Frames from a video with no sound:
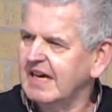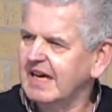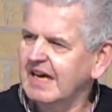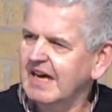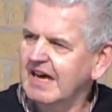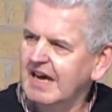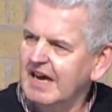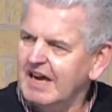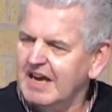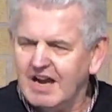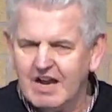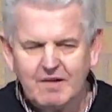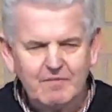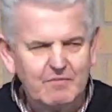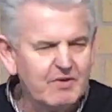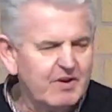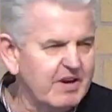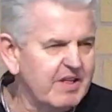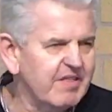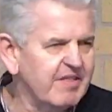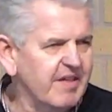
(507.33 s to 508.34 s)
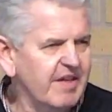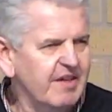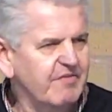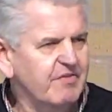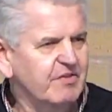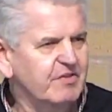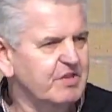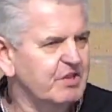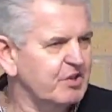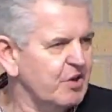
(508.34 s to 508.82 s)
I, am really
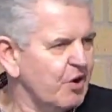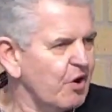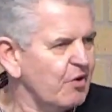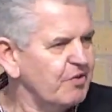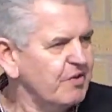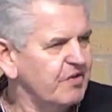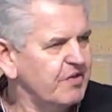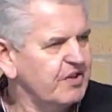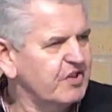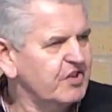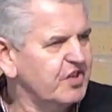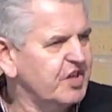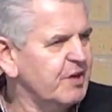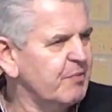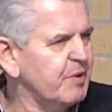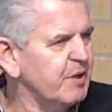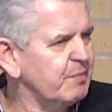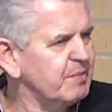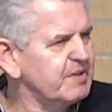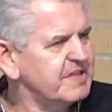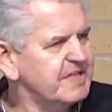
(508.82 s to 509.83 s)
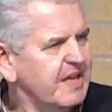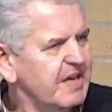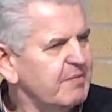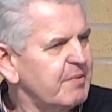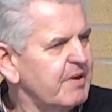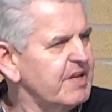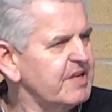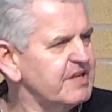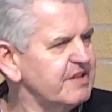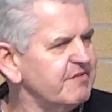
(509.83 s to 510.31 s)
thankful to God that this year we'll be
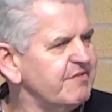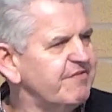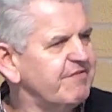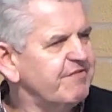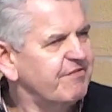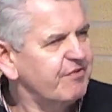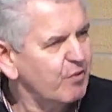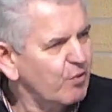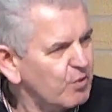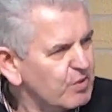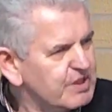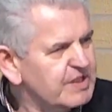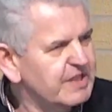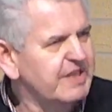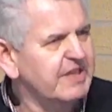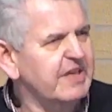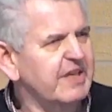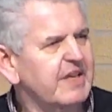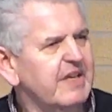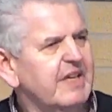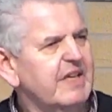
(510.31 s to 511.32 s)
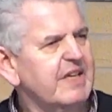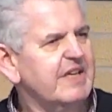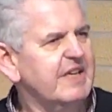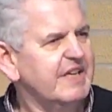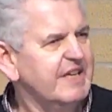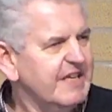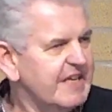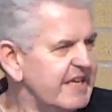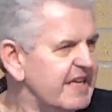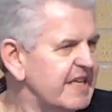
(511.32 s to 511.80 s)
celebrating 40
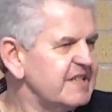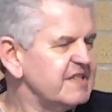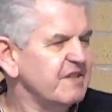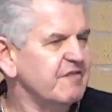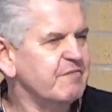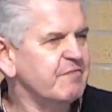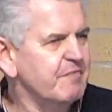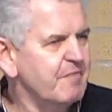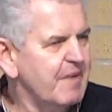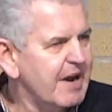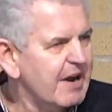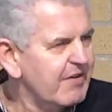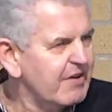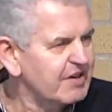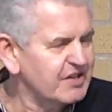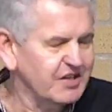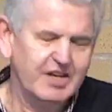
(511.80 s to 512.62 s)
years of marriage.